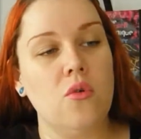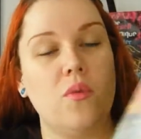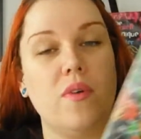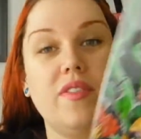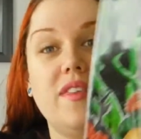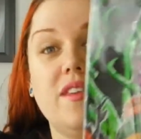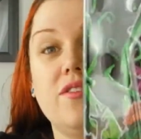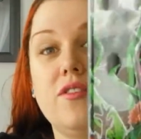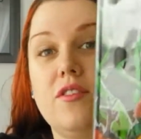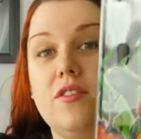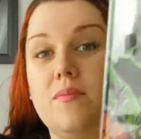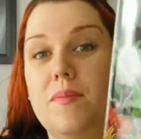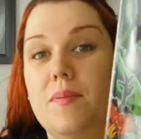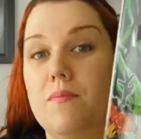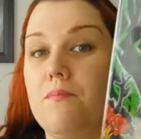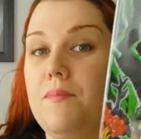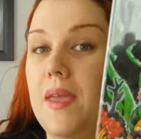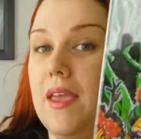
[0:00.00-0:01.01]
with these
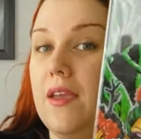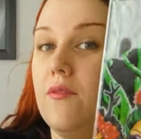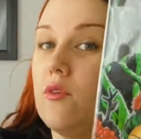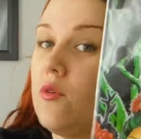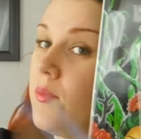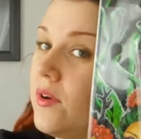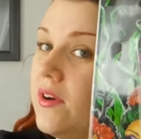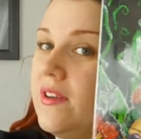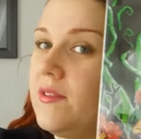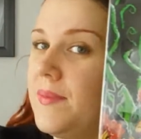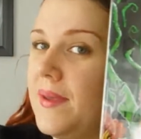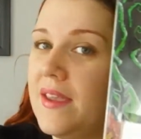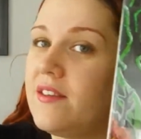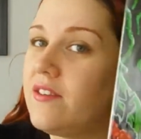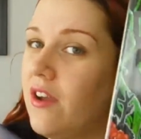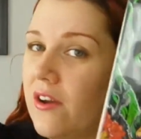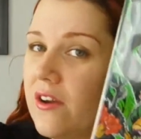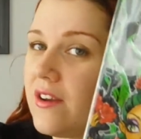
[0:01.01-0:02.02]
being rumored as
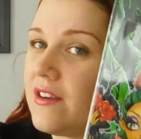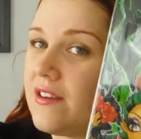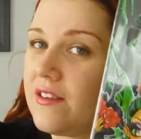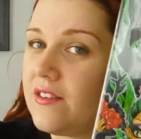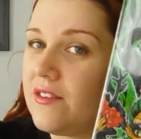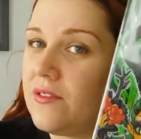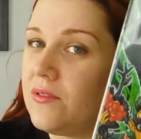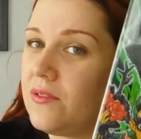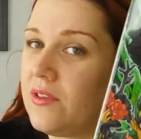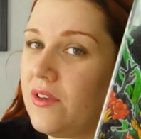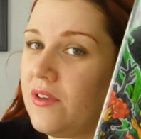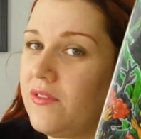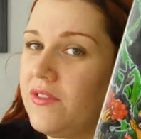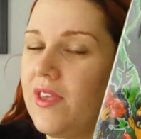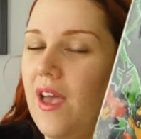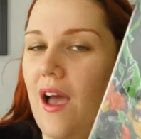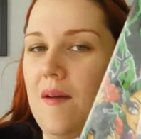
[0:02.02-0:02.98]
being Target exclusives,